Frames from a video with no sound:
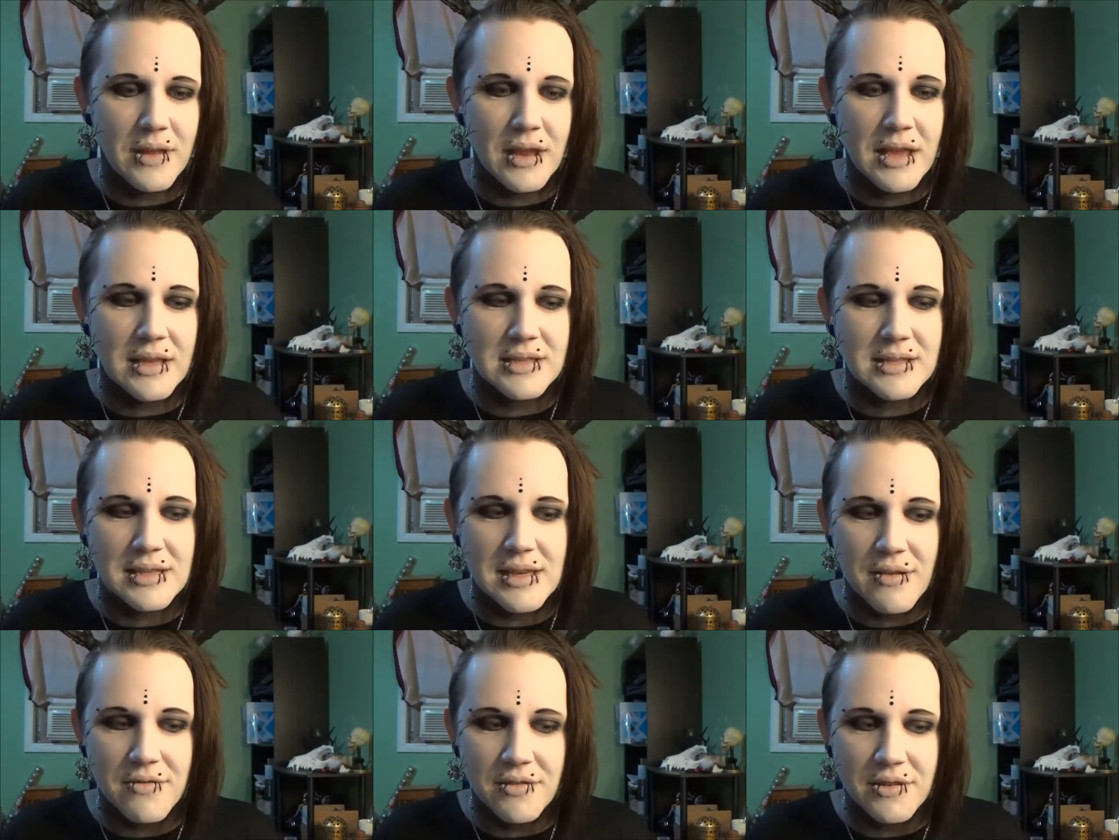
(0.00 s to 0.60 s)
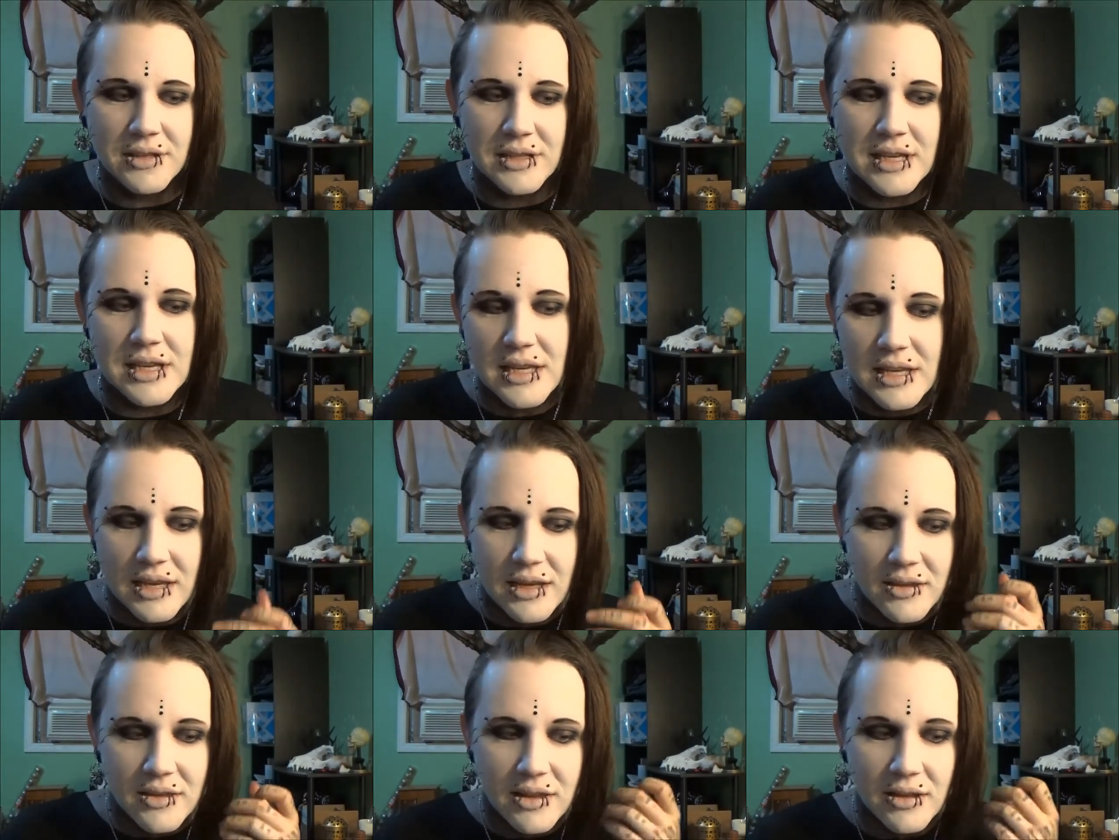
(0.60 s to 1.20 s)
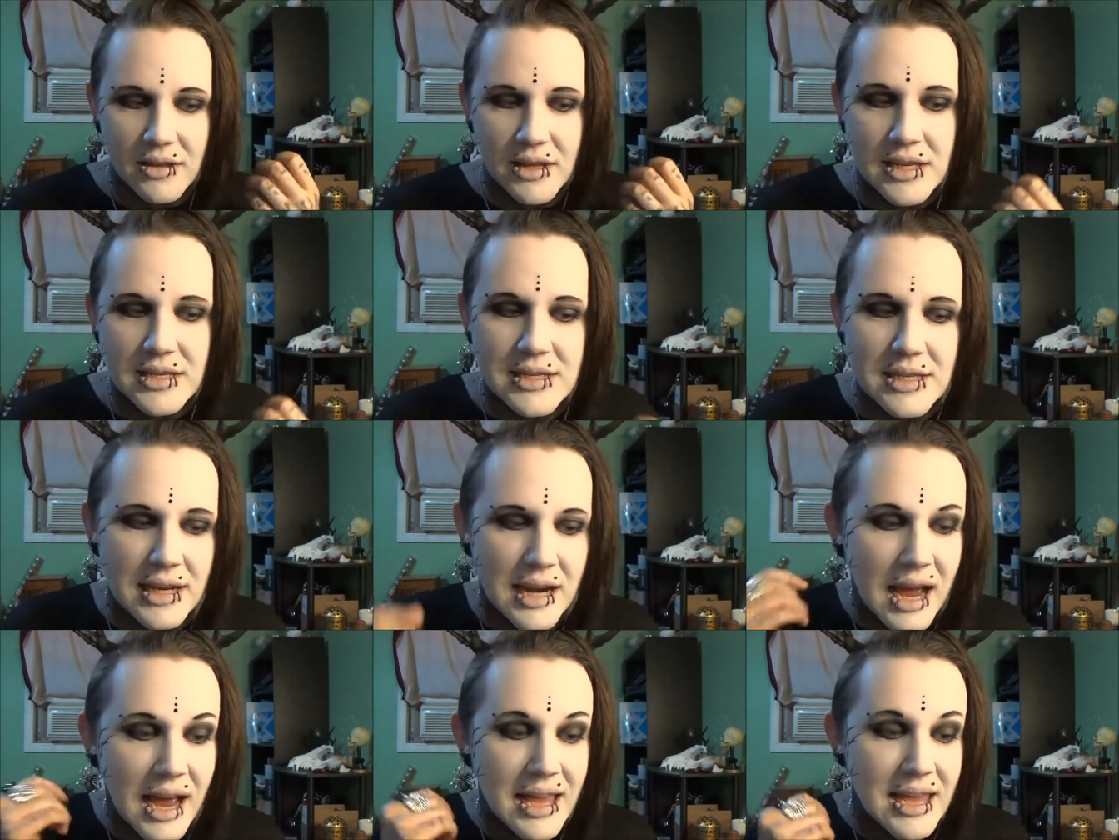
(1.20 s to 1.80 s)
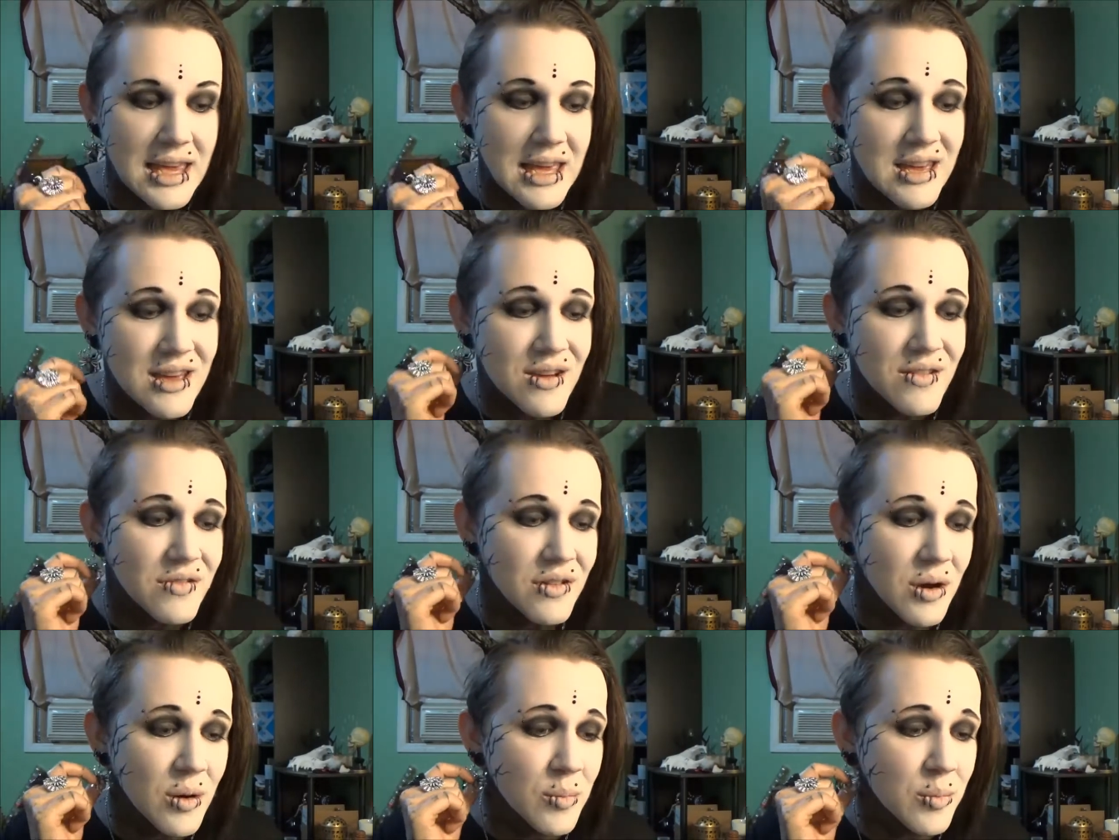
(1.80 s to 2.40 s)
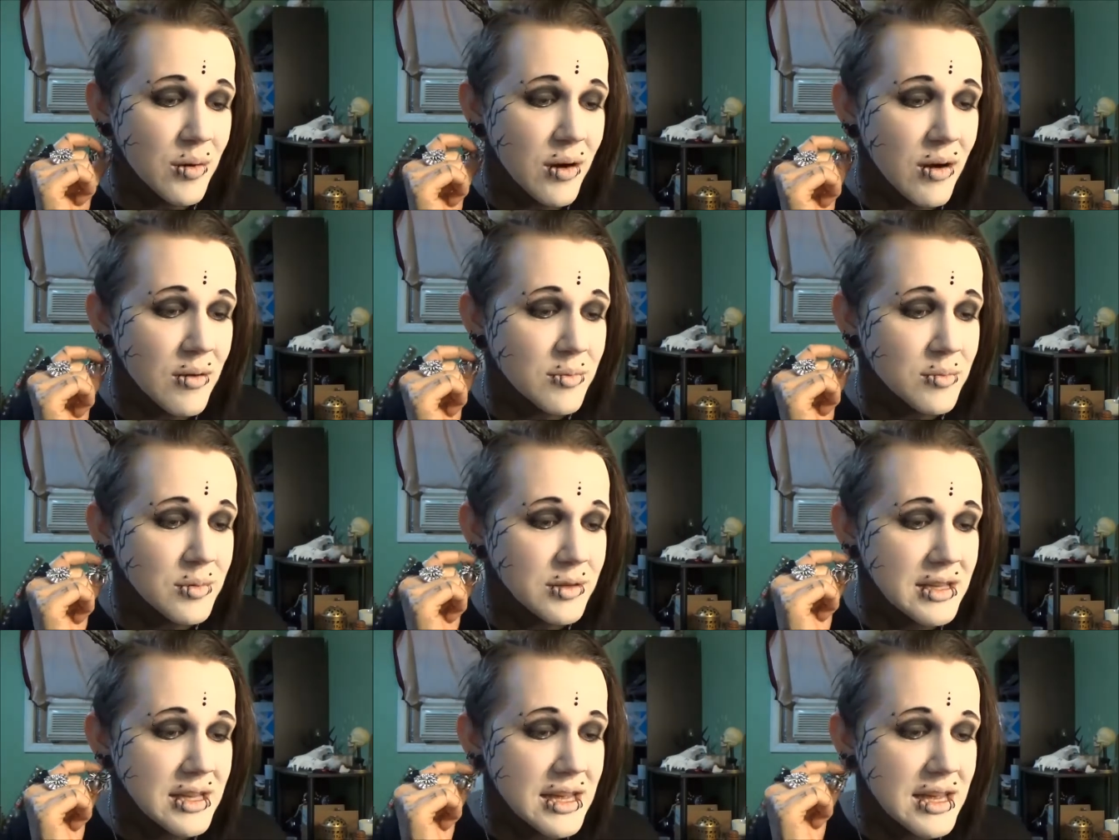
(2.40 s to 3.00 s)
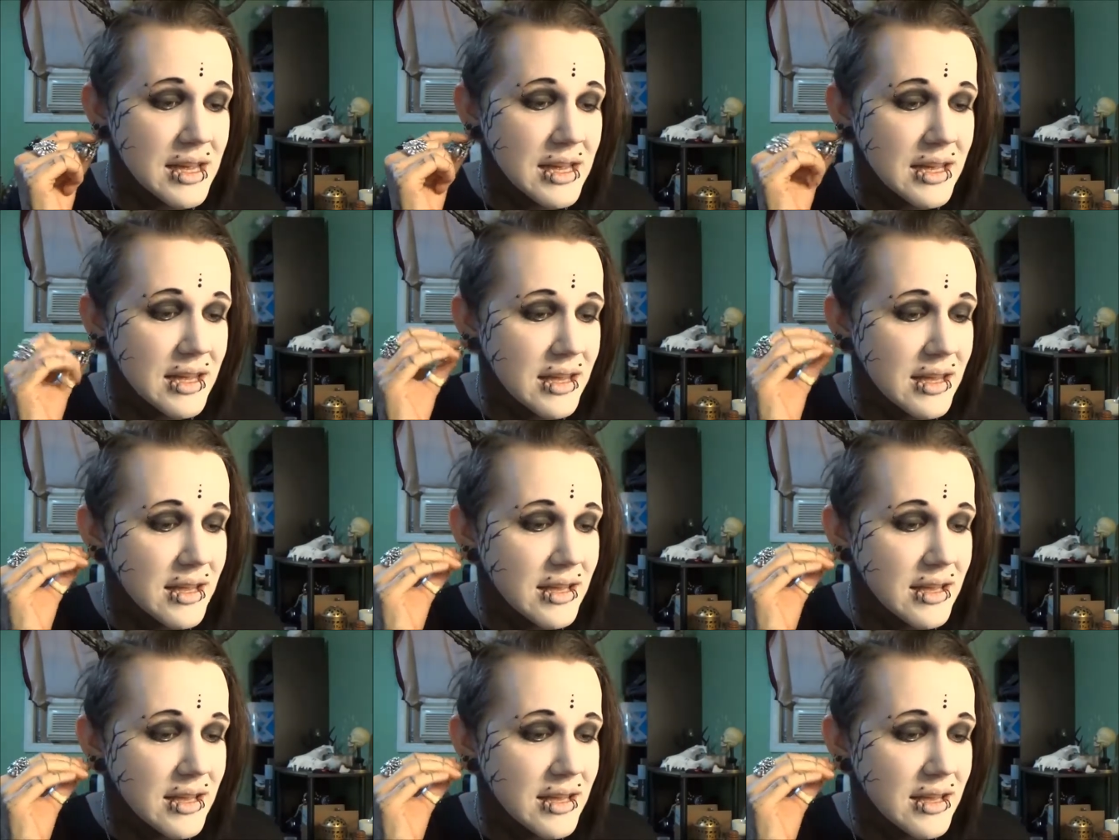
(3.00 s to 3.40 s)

it's definitely, the links that I give are probably